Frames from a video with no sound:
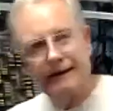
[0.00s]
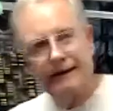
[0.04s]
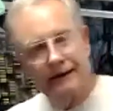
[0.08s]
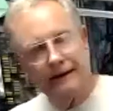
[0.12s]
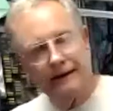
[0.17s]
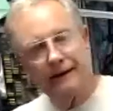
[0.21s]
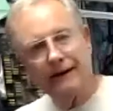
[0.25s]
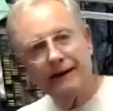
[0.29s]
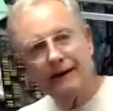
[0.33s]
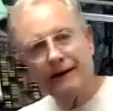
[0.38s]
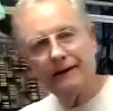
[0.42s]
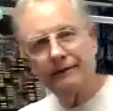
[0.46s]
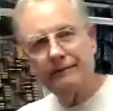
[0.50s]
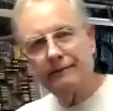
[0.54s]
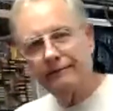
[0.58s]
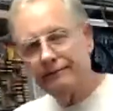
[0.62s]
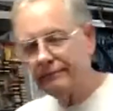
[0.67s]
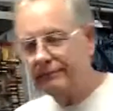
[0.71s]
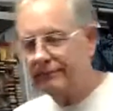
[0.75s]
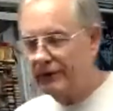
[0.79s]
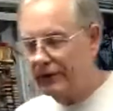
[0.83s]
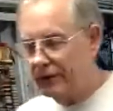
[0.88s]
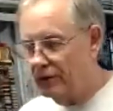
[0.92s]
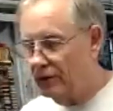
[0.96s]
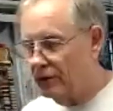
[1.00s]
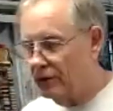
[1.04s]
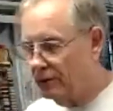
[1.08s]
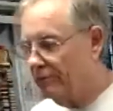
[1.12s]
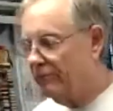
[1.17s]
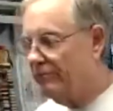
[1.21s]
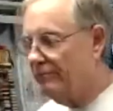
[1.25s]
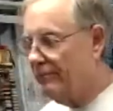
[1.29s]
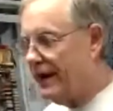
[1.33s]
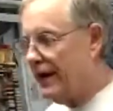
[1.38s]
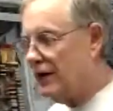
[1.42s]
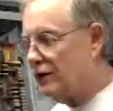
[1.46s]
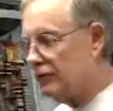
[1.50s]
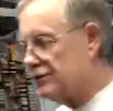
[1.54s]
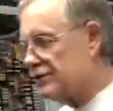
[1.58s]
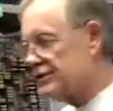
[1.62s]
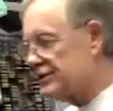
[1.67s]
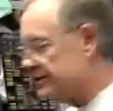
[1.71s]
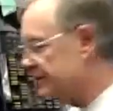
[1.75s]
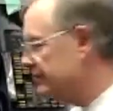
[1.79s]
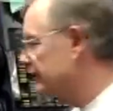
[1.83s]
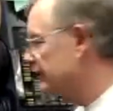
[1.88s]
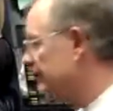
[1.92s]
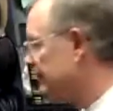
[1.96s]
uh, you know,
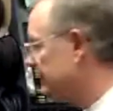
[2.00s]
mouse